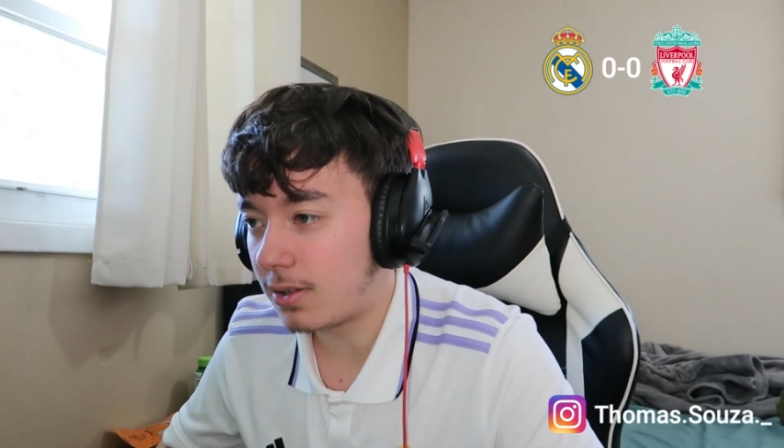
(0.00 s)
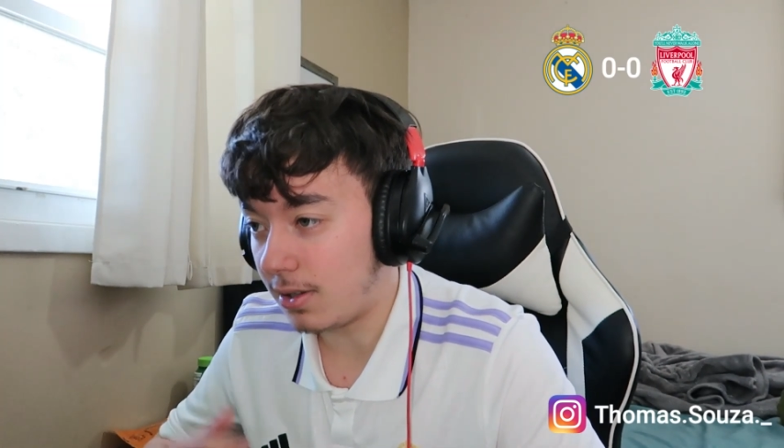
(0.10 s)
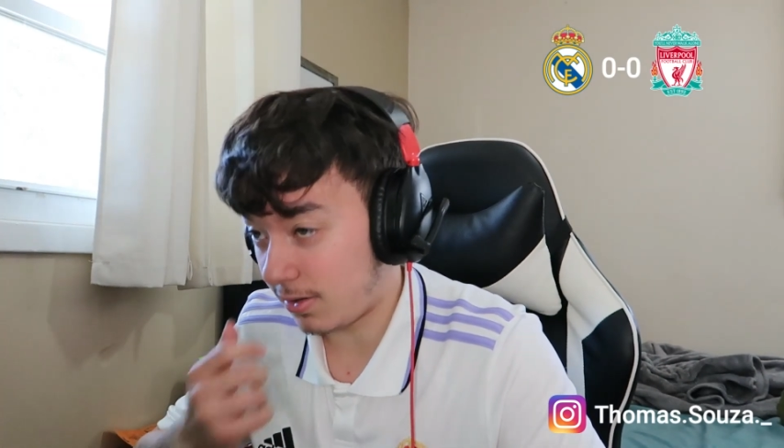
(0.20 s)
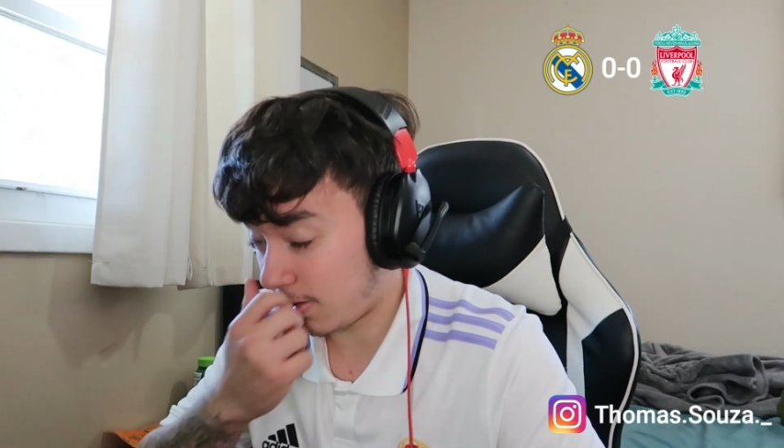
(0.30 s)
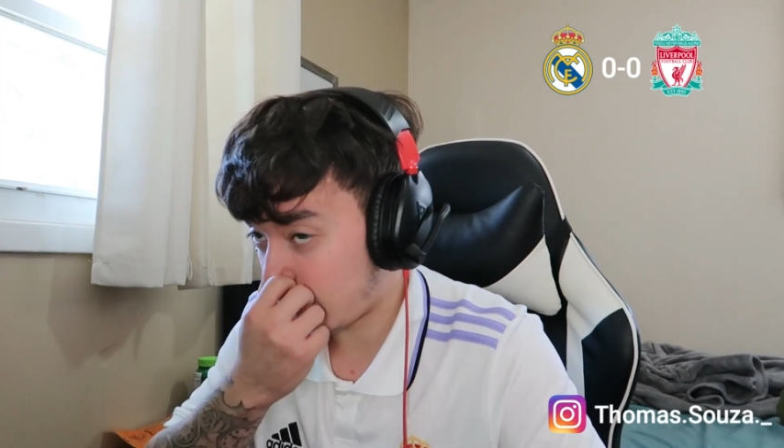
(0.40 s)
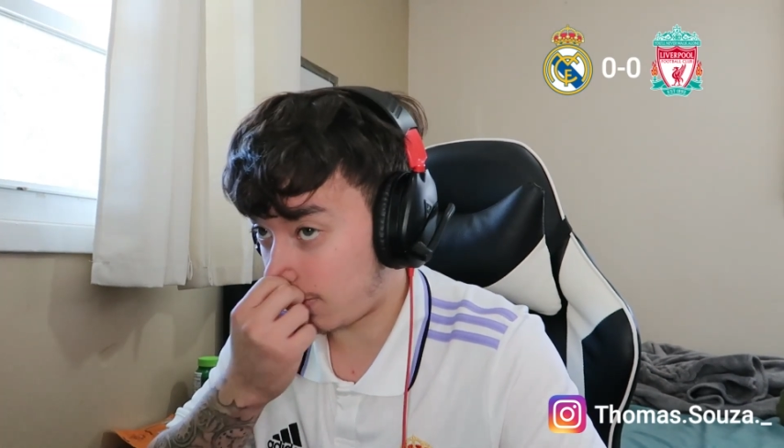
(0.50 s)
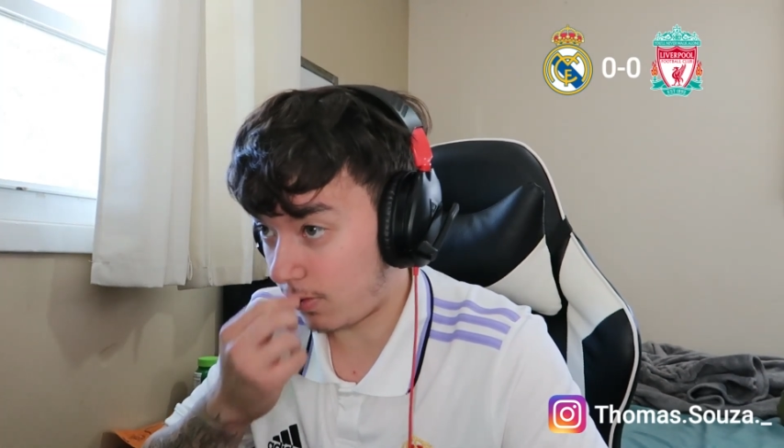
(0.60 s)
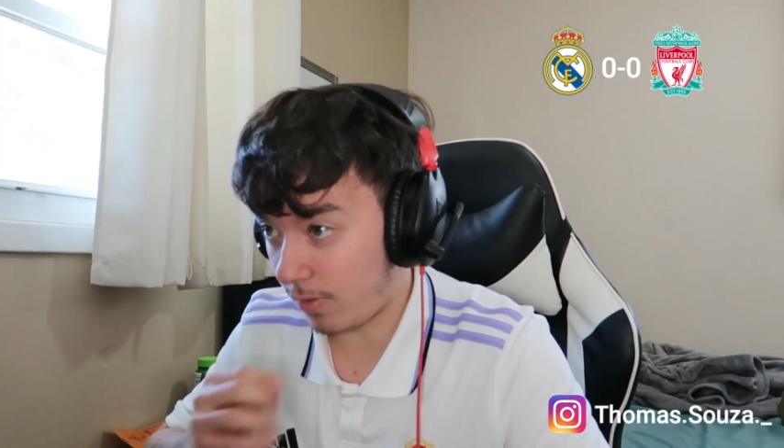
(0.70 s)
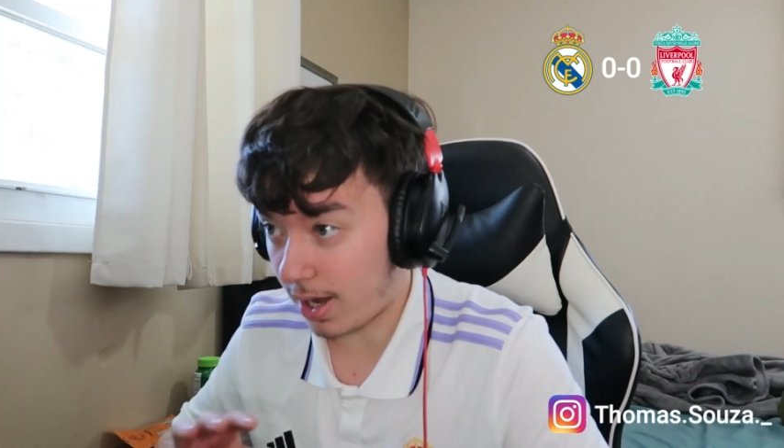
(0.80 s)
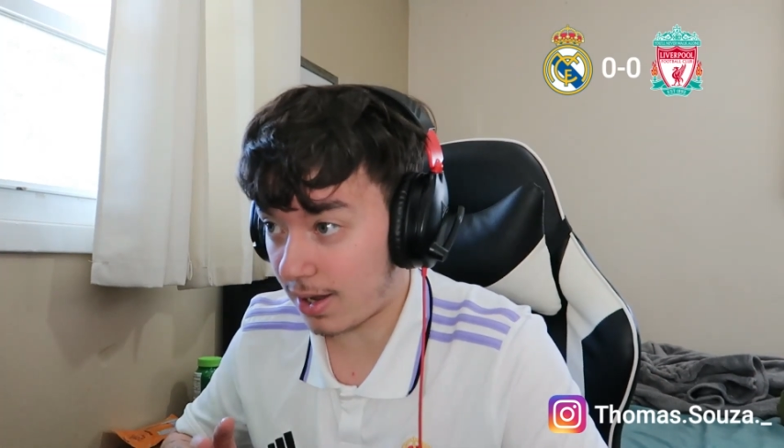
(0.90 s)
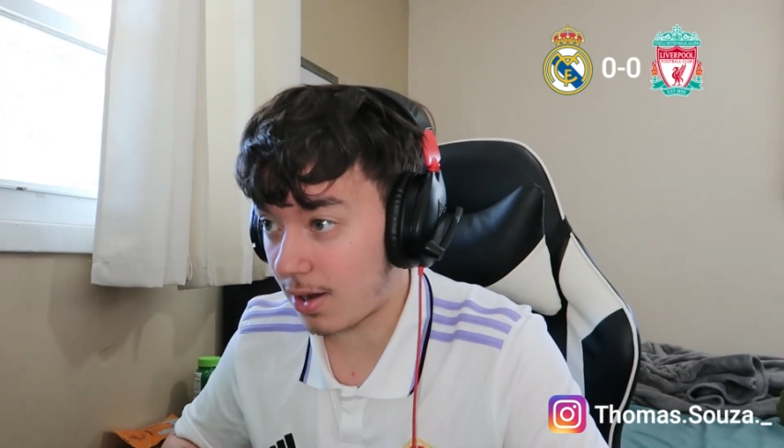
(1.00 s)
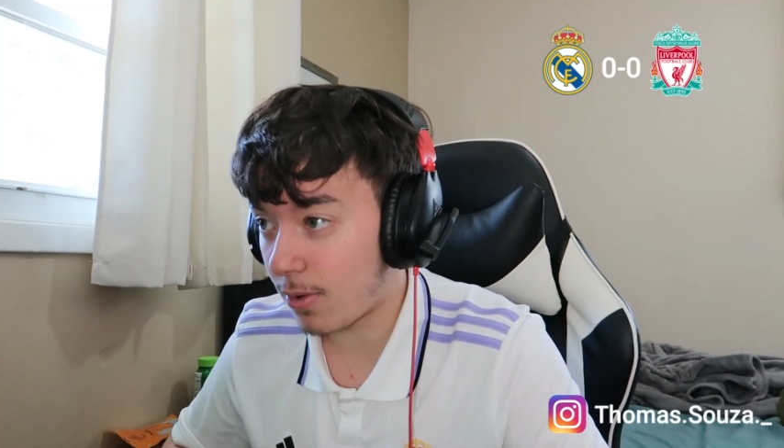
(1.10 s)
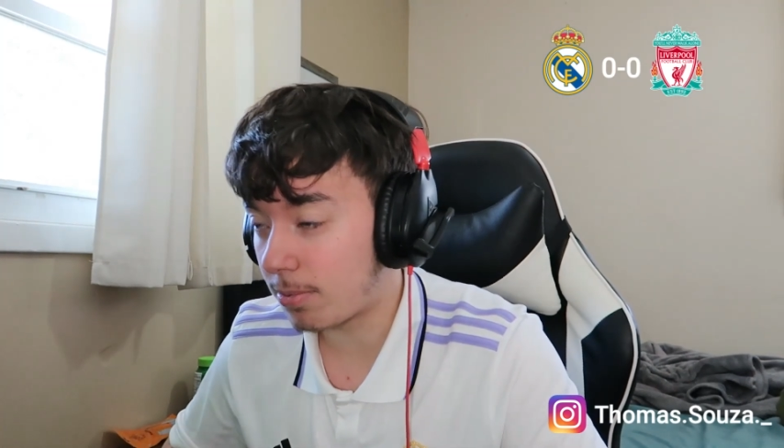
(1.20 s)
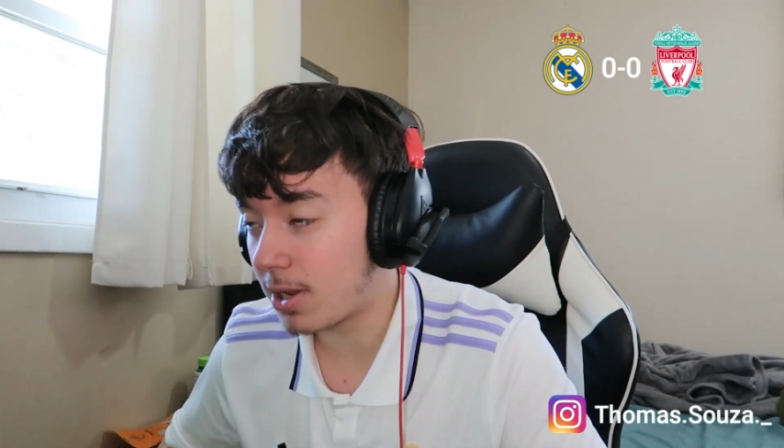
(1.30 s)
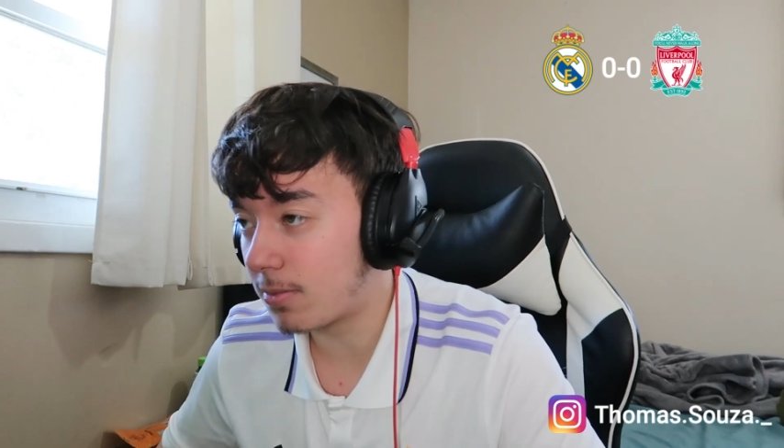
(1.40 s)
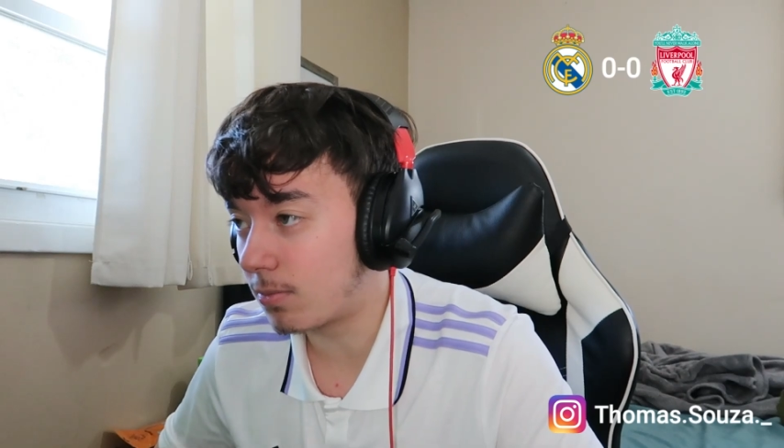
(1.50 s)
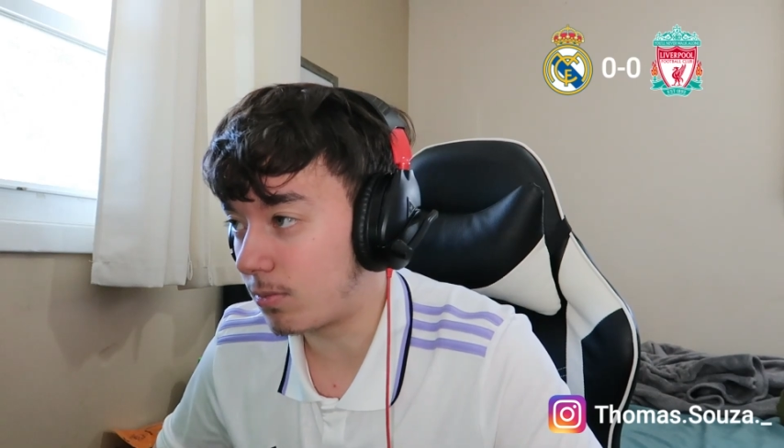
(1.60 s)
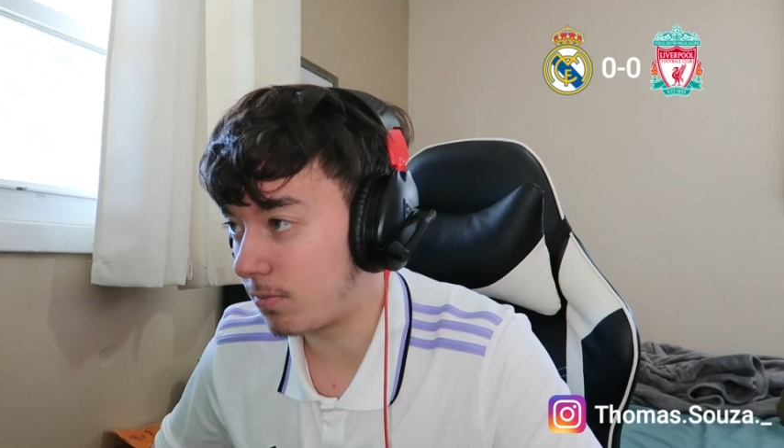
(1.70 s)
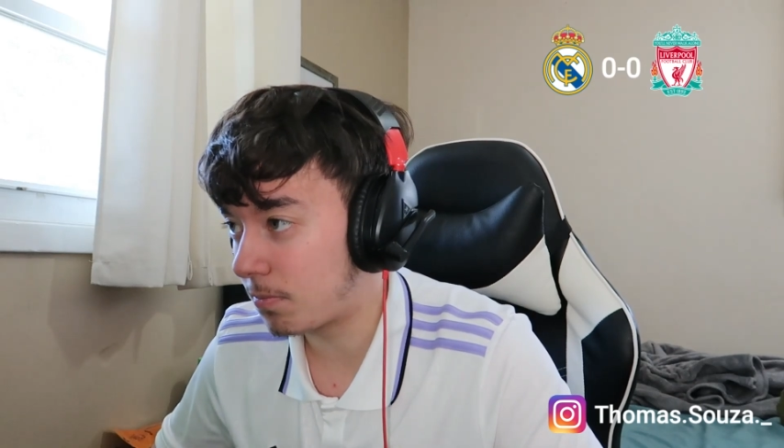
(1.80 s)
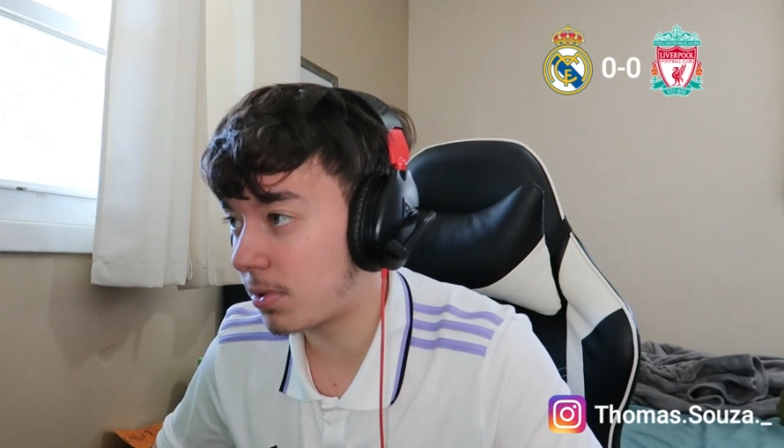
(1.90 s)
Because right now we're playing
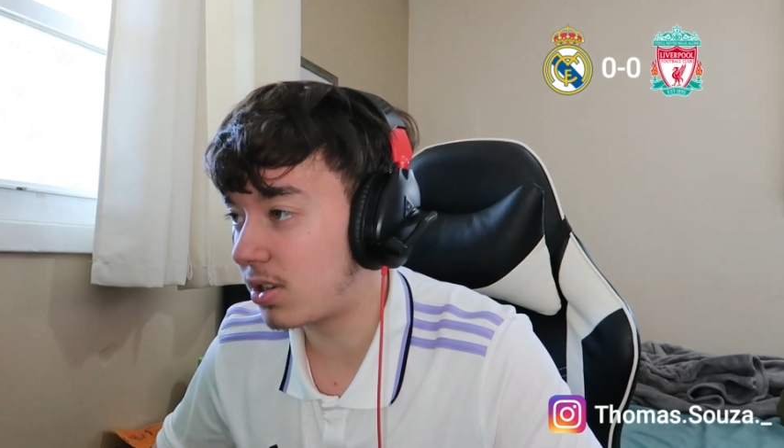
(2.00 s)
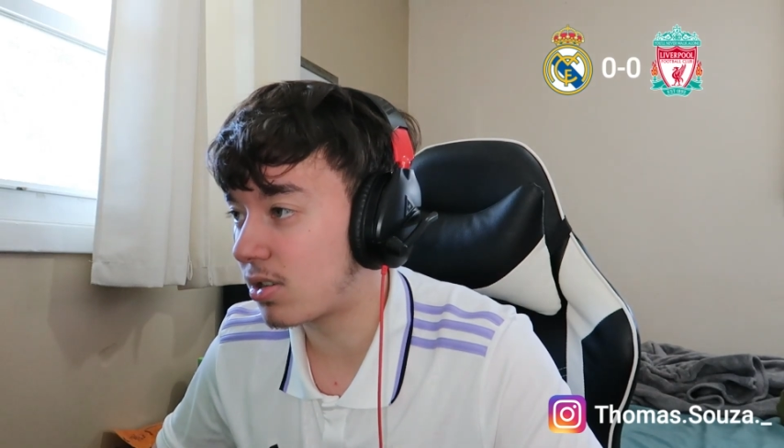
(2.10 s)
pretty